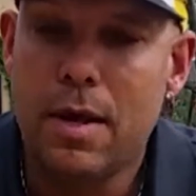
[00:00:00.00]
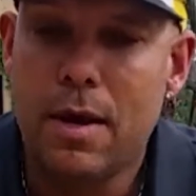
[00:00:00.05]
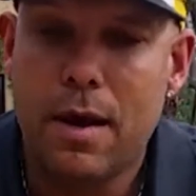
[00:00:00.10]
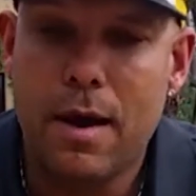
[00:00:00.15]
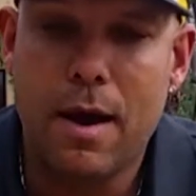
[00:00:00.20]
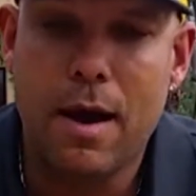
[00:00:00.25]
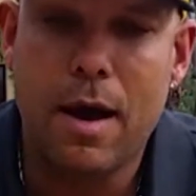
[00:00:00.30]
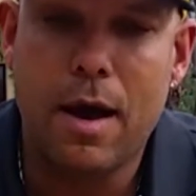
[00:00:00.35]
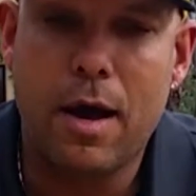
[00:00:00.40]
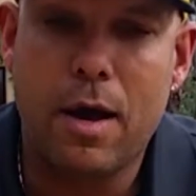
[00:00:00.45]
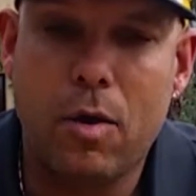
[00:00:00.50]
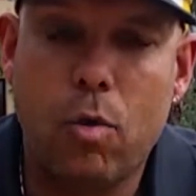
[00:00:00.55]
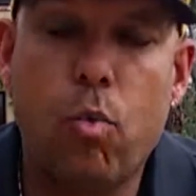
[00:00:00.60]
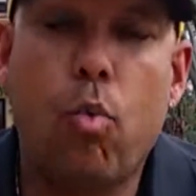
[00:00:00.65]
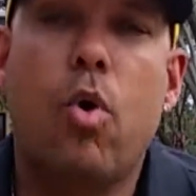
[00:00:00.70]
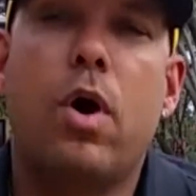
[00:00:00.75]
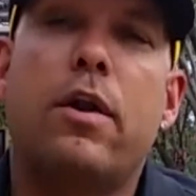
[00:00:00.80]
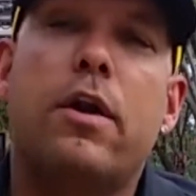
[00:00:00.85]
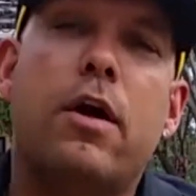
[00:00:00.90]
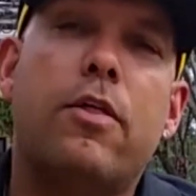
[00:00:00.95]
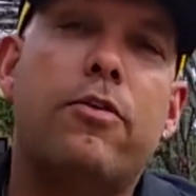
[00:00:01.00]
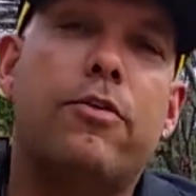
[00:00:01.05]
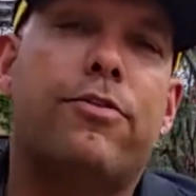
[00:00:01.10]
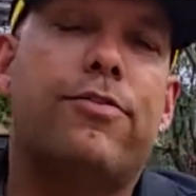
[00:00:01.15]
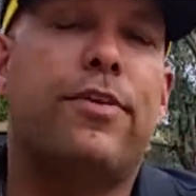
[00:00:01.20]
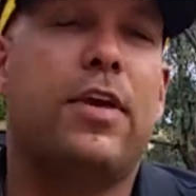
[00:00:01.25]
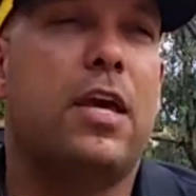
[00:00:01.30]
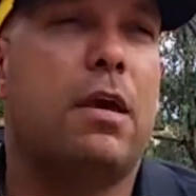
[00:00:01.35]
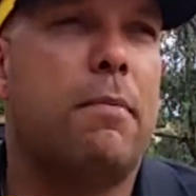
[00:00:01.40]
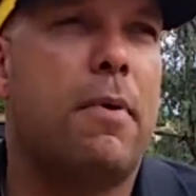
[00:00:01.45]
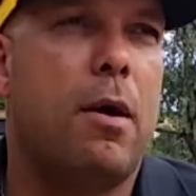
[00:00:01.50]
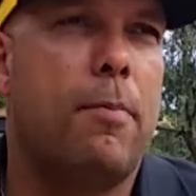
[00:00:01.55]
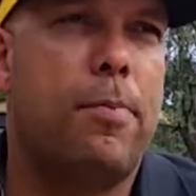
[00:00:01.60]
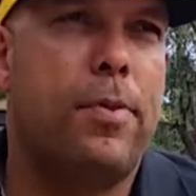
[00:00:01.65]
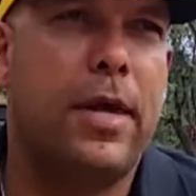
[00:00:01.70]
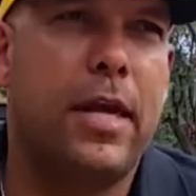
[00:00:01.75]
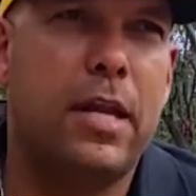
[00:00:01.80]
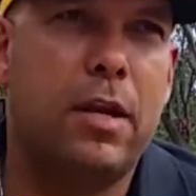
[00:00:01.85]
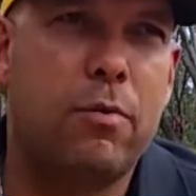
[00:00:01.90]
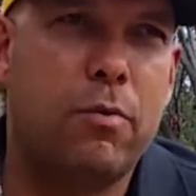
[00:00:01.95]
One other thing about
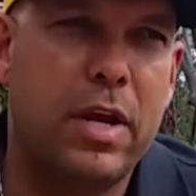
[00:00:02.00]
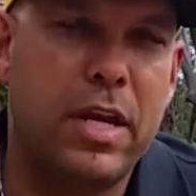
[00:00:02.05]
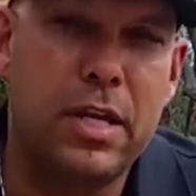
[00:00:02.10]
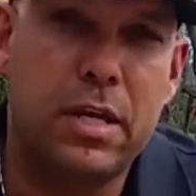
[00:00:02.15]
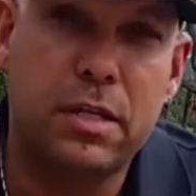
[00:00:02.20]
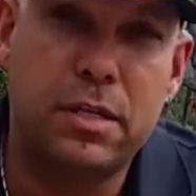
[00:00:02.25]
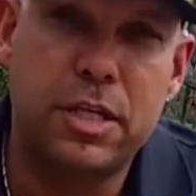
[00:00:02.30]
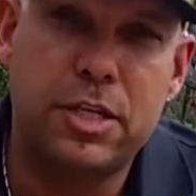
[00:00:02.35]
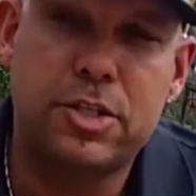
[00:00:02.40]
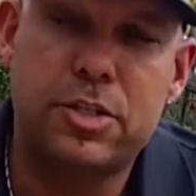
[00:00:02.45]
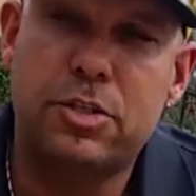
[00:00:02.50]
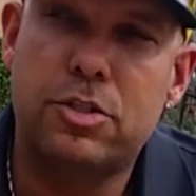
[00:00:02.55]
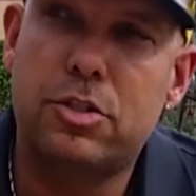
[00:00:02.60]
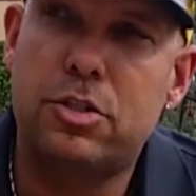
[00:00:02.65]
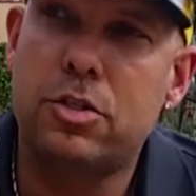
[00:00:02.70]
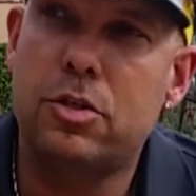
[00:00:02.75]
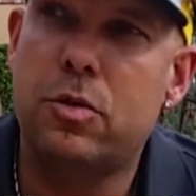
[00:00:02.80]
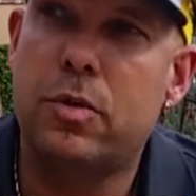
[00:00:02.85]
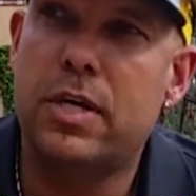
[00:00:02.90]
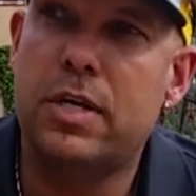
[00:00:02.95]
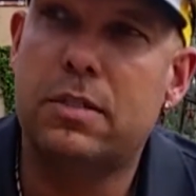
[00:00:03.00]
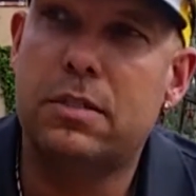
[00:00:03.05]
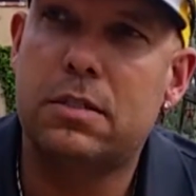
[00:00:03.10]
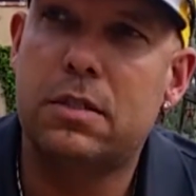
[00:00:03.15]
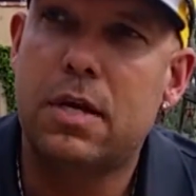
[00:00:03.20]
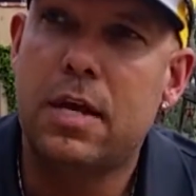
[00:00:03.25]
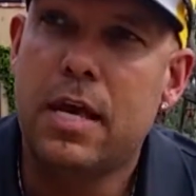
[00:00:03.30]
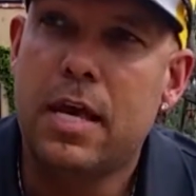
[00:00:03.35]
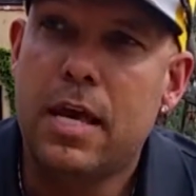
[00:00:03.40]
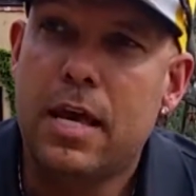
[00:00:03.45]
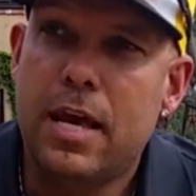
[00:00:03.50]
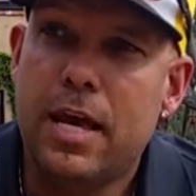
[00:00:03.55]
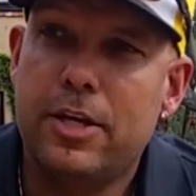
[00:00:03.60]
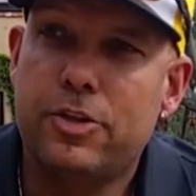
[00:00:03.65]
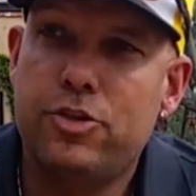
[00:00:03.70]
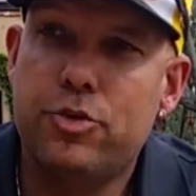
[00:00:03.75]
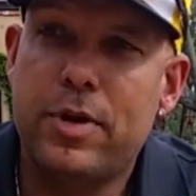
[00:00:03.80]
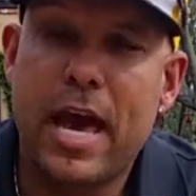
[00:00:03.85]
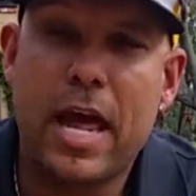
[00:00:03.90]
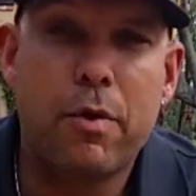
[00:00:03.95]
playing in rainy conditions too is
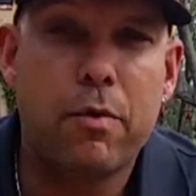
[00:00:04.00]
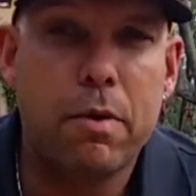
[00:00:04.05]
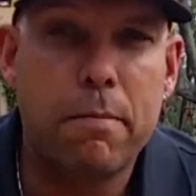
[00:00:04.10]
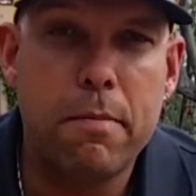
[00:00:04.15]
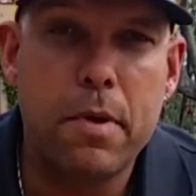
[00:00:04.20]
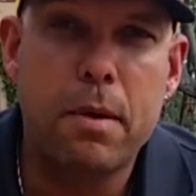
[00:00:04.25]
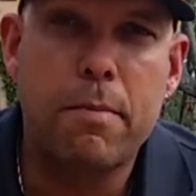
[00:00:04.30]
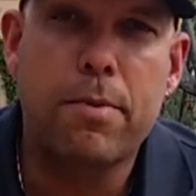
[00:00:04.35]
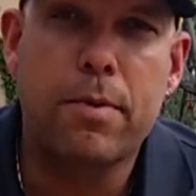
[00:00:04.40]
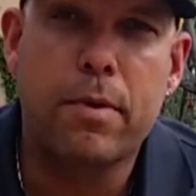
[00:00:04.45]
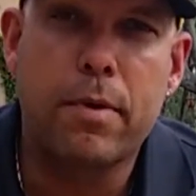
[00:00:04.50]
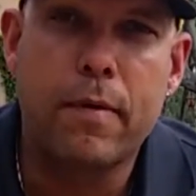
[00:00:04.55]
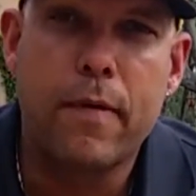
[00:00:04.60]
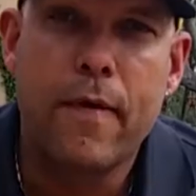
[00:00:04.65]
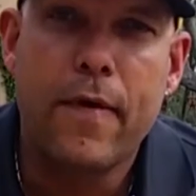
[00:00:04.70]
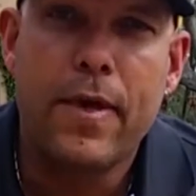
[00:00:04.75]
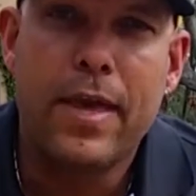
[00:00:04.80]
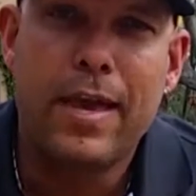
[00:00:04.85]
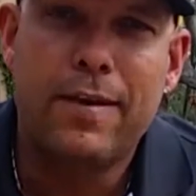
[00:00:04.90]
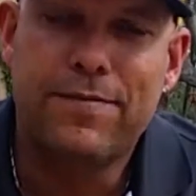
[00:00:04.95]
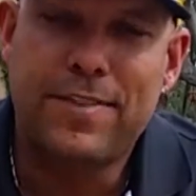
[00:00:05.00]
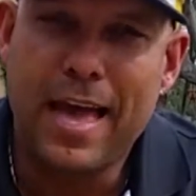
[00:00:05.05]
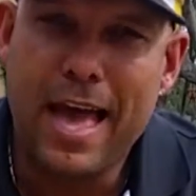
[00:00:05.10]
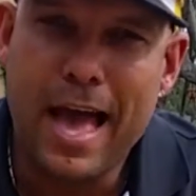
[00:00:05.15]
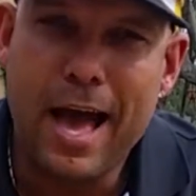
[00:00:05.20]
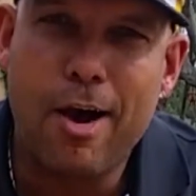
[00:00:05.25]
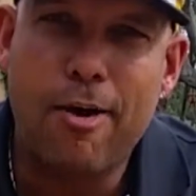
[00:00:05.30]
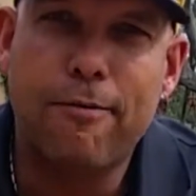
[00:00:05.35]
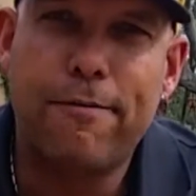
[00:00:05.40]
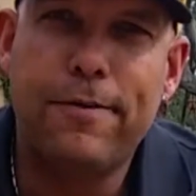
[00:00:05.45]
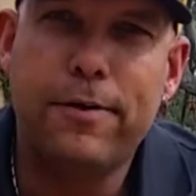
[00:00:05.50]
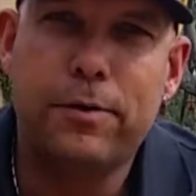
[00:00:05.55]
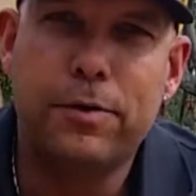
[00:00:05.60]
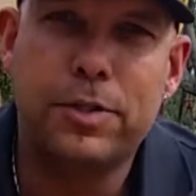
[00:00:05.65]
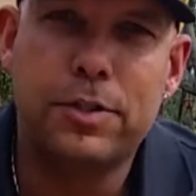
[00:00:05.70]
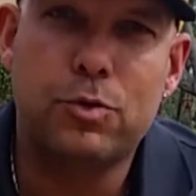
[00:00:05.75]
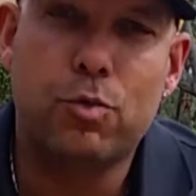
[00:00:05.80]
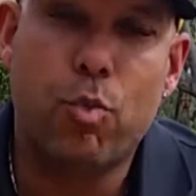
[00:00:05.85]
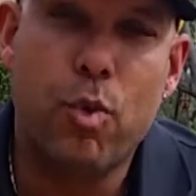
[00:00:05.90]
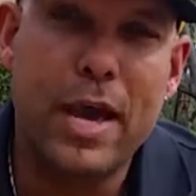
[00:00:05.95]
you got to remember, if the outfield
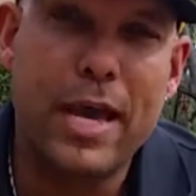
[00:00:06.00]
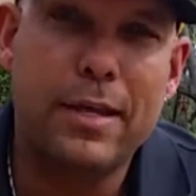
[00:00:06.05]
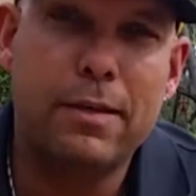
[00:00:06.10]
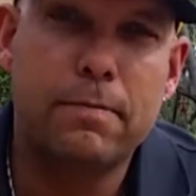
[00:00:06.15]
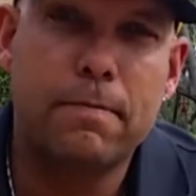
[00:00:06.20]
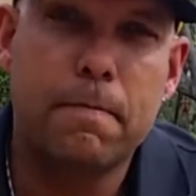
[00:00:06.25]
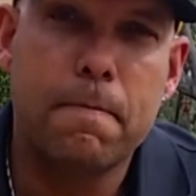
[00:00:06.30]
is wet,